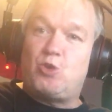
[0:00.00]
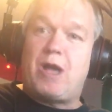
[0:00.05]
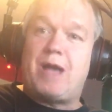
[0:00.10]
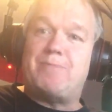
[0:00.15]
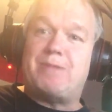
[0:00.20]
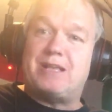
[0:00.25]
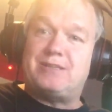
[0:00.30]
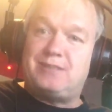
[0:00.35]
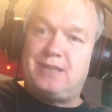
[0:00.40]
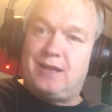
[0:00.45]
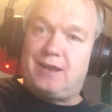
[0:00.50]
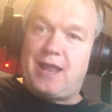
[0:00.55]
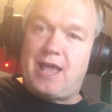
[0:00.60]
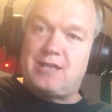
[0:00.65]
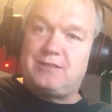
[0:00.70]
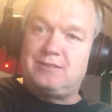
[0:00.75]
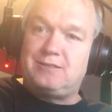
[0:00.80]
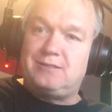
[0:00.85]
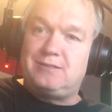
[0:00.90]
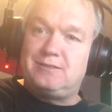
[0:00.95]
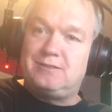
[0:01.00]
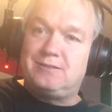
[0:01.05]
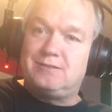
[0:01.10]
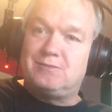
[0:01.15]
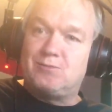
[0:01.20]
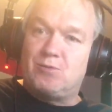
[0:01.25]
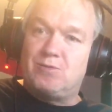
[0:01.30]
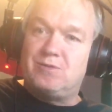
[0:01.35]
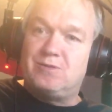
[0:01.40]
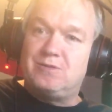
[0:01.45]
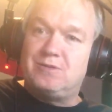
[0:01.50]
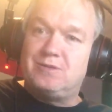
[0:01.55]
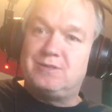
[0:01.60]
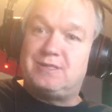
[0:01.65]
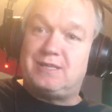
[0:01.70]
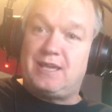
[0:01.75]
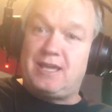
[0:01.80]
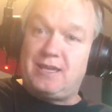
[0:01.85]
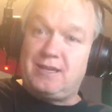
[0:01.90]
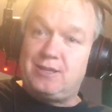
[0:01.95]
¿Tú hablas inglés?
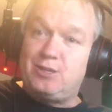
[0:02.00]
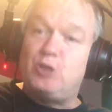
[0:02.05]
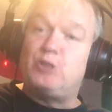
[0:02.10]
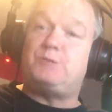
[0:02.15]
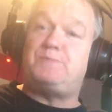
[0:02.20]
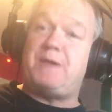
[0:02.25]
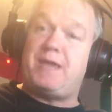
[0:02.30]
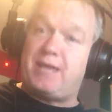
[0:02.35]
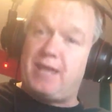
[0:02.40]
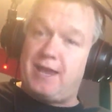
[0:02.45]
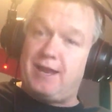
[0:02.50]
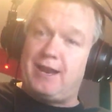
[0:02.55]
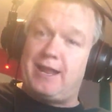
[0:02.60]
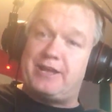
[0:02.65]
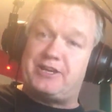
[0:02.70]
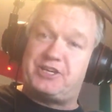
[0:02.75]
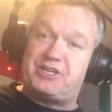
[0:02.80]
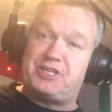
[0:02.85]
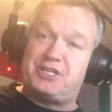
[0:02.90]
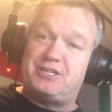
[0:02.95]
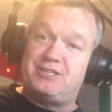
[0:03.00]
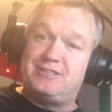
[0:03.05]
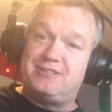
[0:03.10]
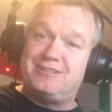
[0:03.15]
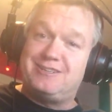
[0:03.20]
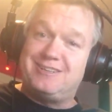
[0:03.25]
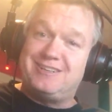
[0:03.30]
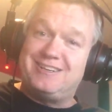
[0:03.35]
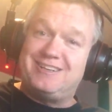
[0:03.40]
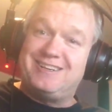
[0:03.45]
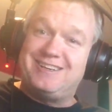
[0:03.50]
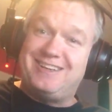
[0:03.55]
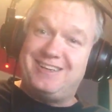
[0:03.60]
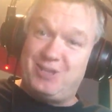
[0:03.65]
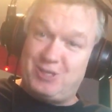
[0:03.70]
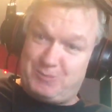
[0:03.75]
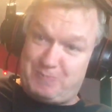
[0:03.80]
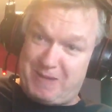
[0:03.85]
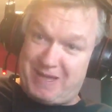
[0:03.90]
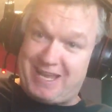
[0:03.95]
See, you speak English.
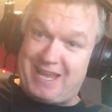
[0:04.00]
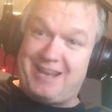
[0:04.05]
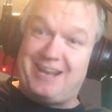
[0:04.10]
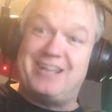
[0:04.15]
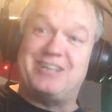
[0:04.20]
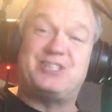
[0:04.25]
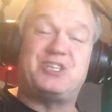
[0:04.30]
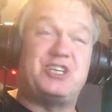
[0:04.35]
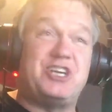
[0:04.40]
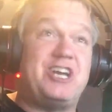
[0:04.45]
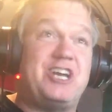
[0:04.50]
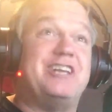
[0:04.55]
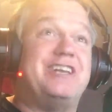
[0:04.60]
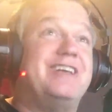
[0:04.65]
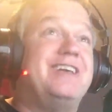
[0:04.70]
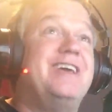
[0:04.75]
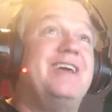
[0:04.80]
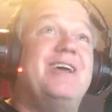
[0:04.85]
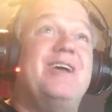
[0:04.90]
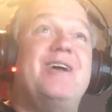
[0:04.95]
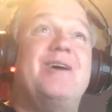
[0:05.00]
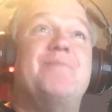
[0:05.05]
You speak English, good.